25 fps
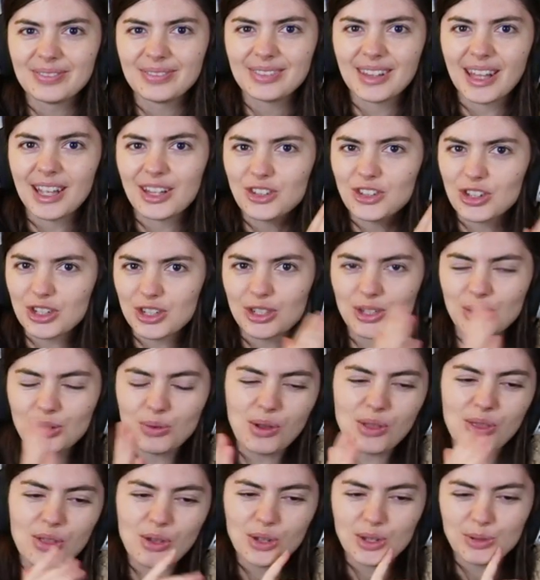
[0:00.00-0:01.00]
like just
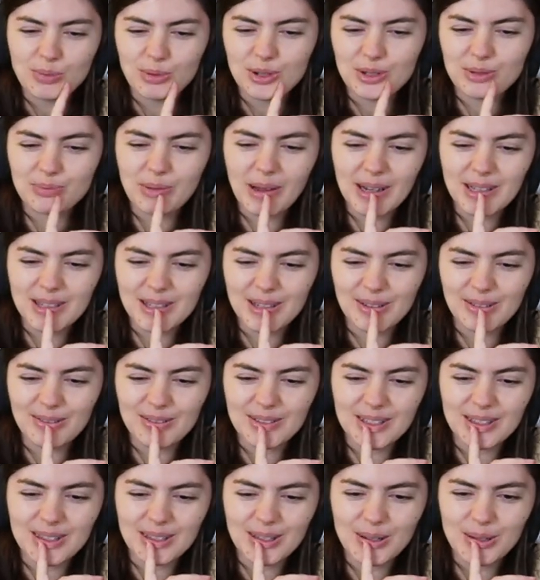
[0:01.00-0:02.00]
doing those
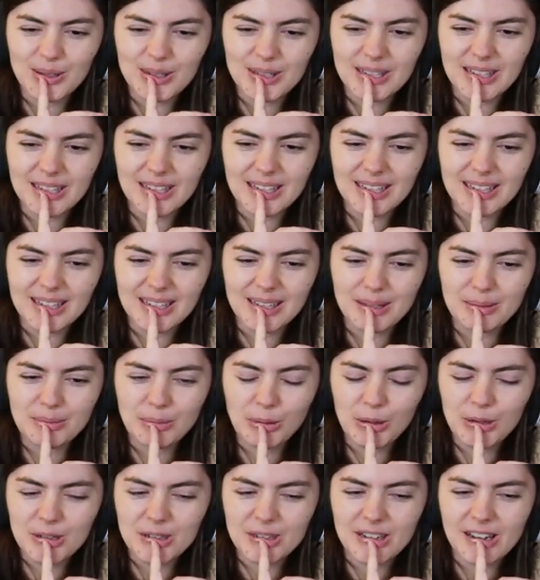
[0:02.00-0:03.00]
perspectives and those uh,
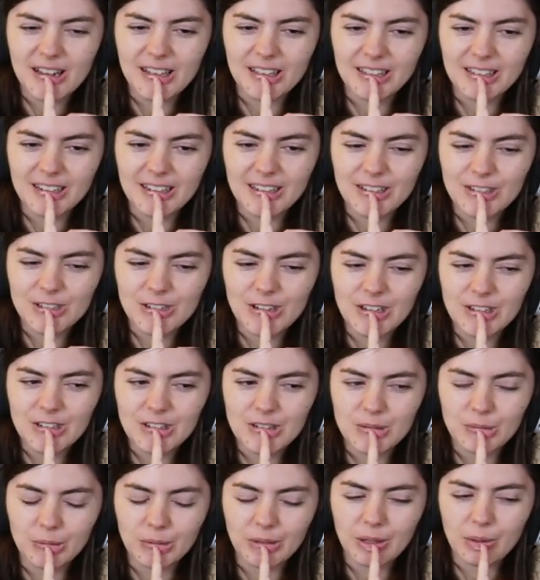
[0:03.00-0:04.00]
personality
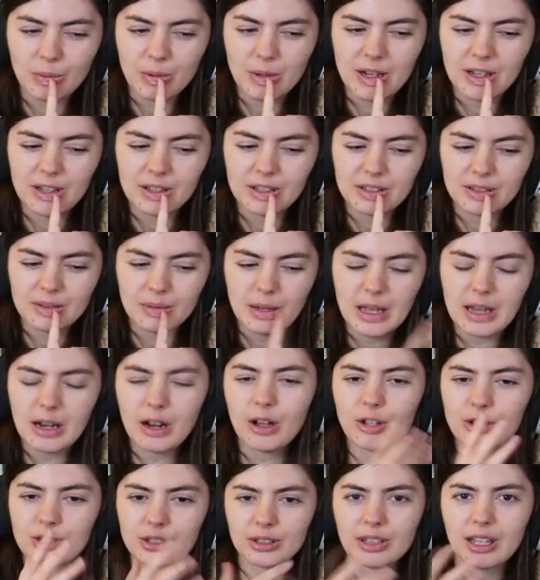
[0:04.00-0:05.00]
changes really well. And
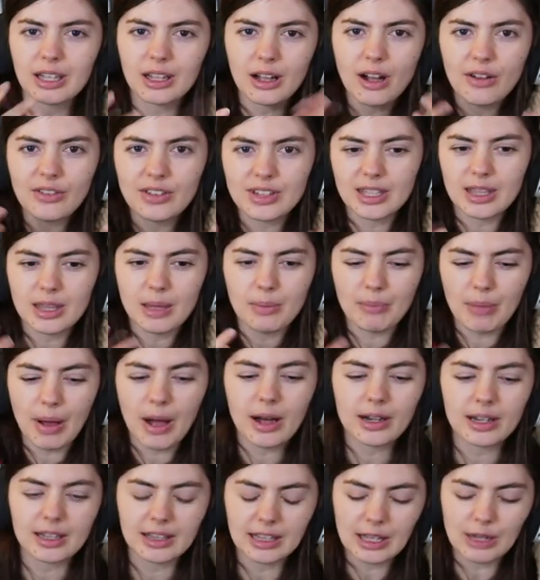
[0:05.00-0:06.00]
also like obviously the
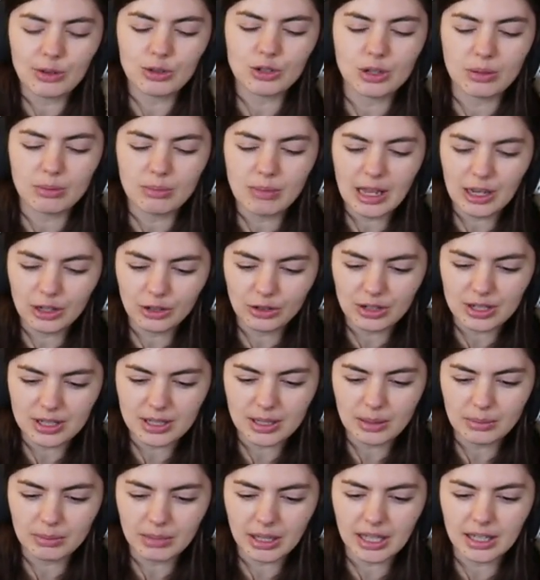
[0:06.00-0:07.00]
body language and
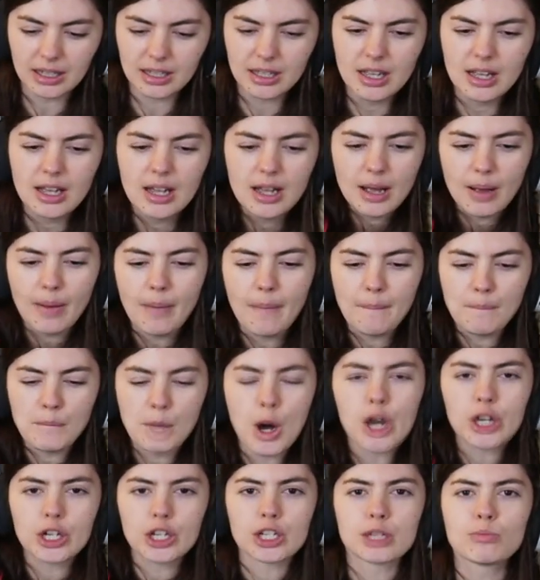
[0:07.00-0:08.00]
mannerism, like
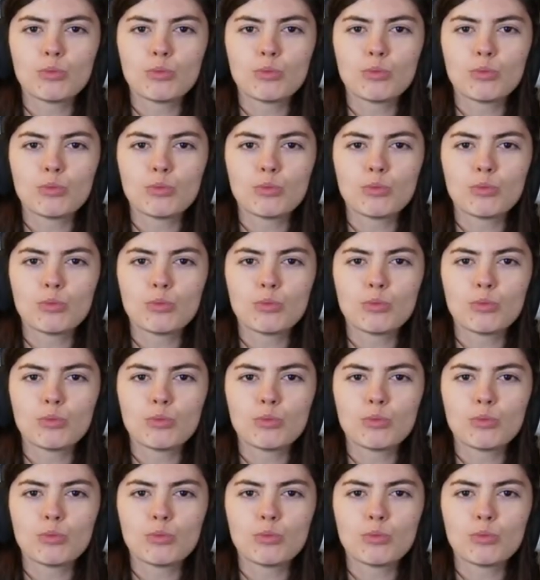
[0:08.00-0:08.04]
Mark is